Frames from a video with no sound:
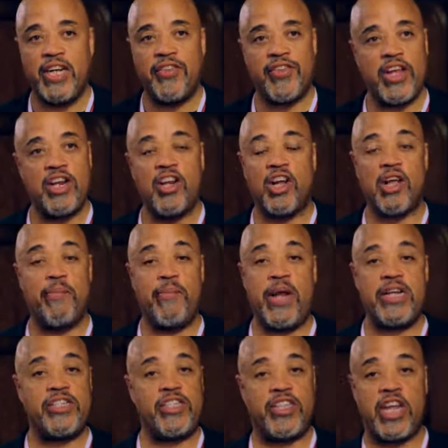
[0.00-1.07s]
They look
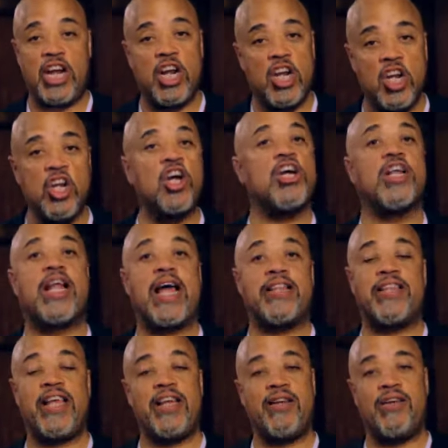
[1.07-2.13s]
amazing. They look like
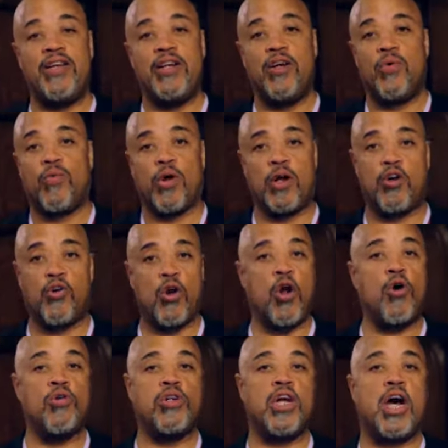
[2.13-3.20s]
they were
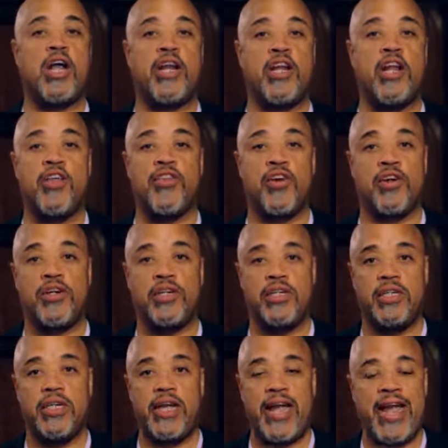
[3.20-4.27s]
grown on another
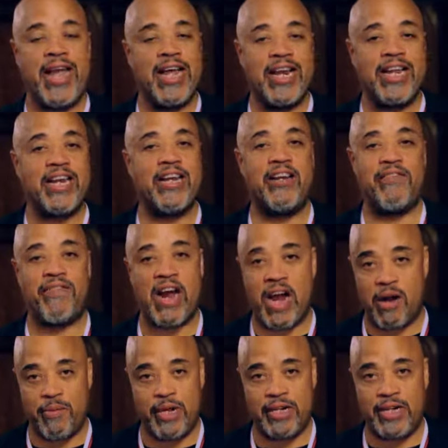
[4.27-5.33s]
alien
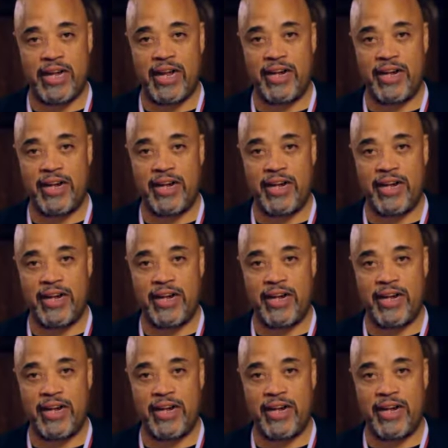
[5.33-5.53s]
environment.